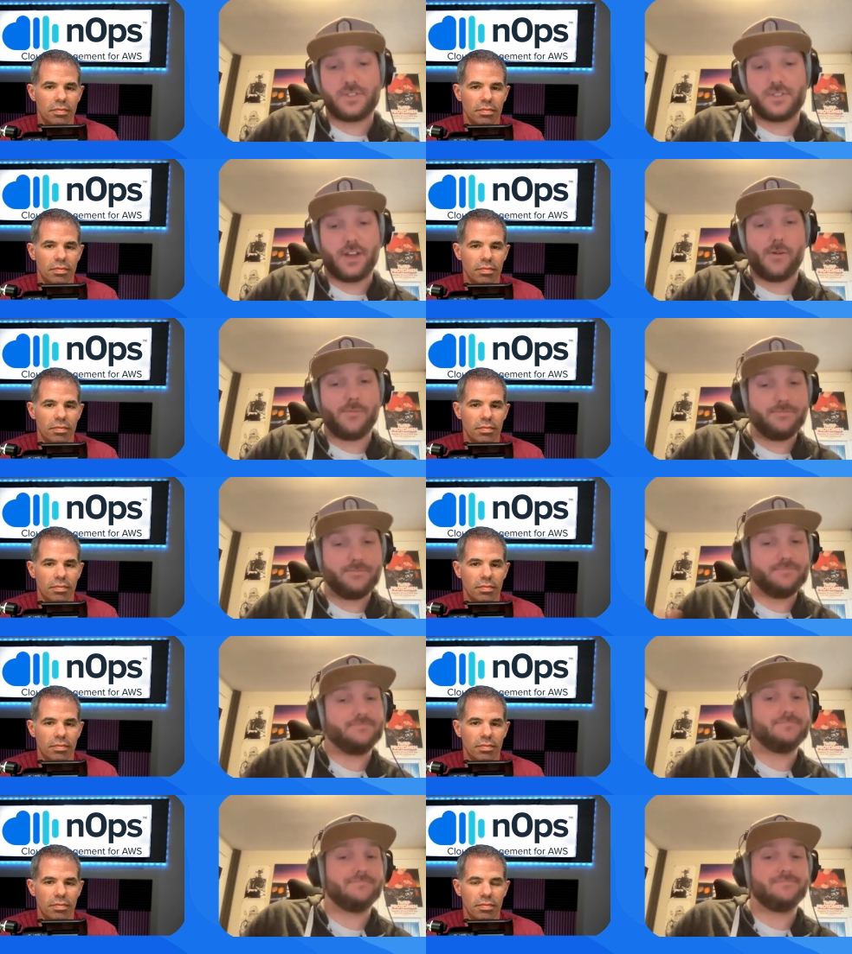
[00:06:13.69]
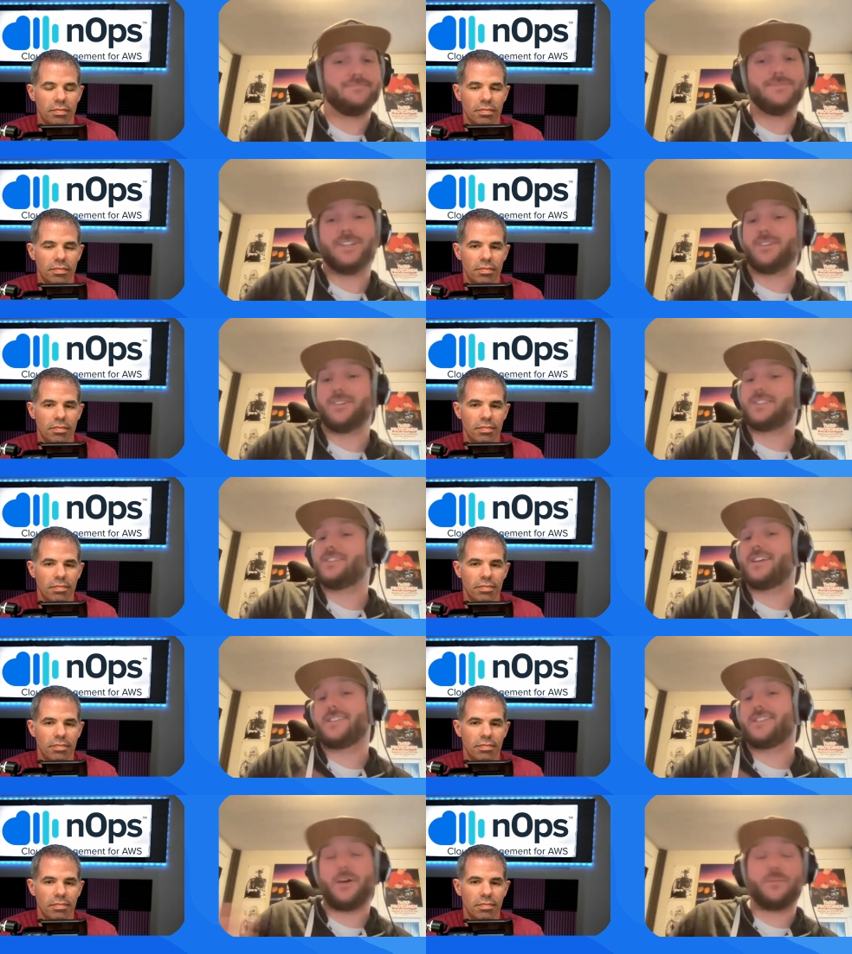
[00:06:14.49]
Speaker 1: So you know, it's
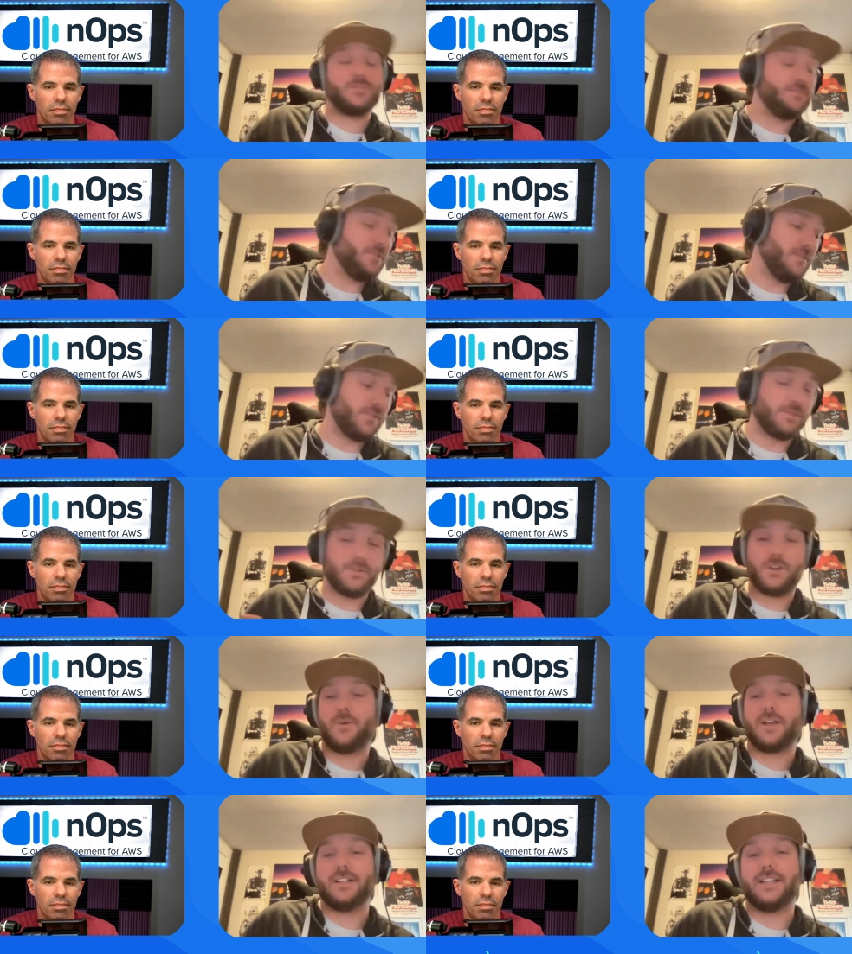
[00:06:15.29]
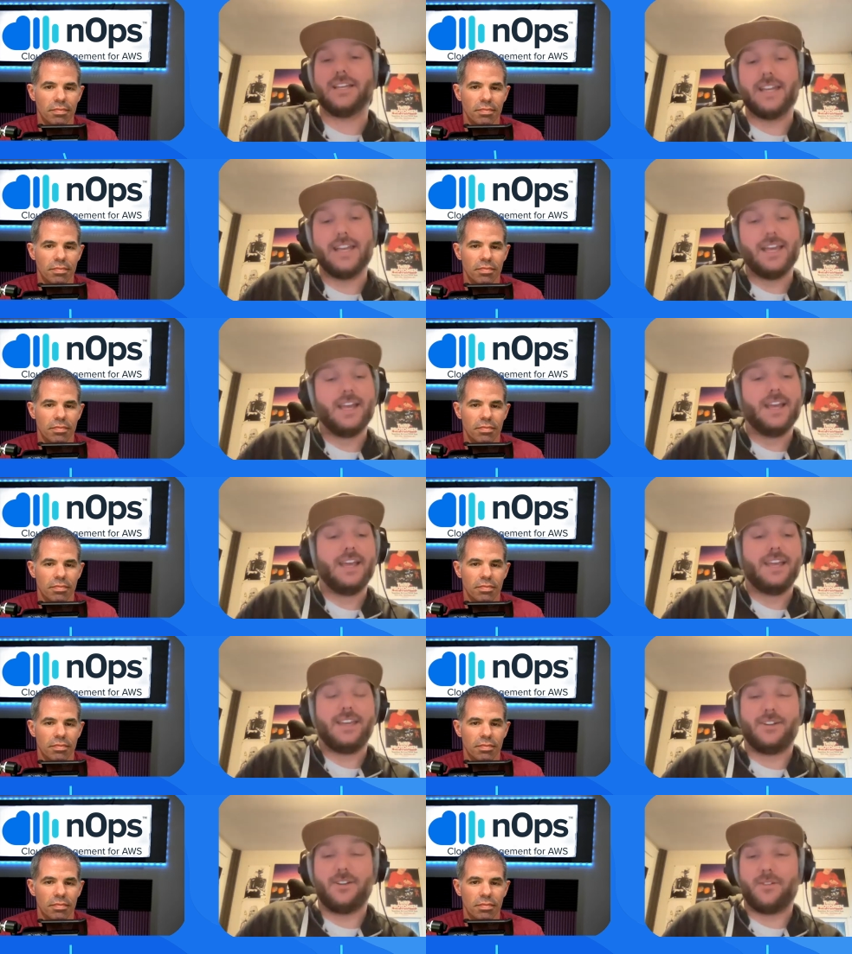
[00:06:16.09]
nice, helps you move through it quickly.
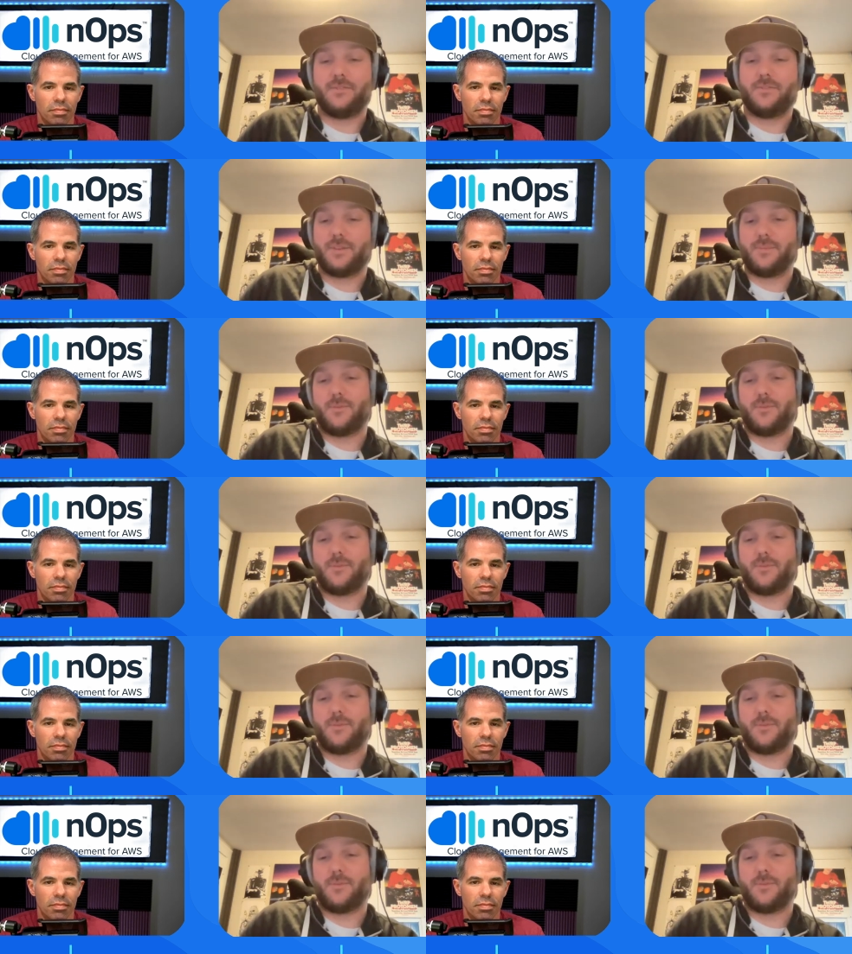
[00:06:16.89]
You know, for the